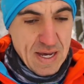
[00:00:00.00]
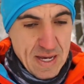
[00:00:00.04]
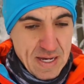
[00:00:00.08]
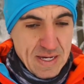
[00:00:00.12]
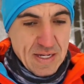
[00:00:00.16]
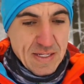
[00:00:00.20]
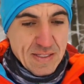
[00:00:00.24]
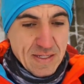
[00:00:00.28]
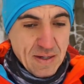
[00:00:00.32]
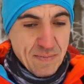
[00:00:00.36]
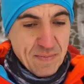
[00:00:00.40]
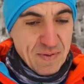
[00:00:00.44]

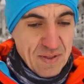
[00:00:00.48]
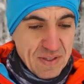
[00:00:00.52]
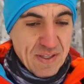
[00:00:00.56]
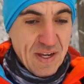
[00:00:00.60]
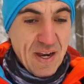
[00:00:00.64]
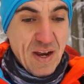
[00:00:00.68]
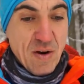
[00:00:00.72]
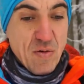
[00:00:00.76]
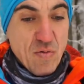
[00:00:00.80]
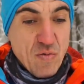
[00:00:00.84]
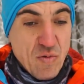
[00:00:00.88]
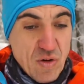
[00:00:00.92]
Something that I
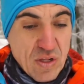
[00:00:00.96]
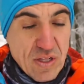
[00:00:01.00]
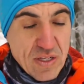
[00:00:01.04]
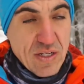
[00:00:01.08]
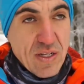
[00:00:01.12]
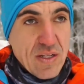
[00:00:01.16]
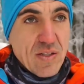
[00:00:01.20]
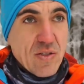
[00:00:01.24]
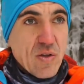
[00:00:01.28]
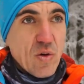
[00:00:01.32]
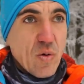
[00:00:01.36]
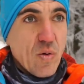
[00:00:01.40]
really
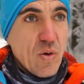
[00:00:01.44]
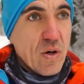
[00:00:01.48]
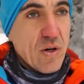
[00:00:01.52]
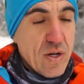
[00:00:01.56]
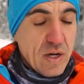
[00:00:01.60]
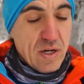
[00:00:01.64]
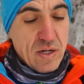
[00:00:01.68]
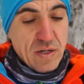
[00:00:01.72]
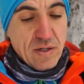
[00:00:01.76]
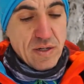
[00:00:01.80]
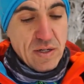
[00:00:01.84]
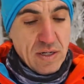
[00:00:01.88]
need to work
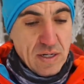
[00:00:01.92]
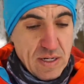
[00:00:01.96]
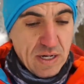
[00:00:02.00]
on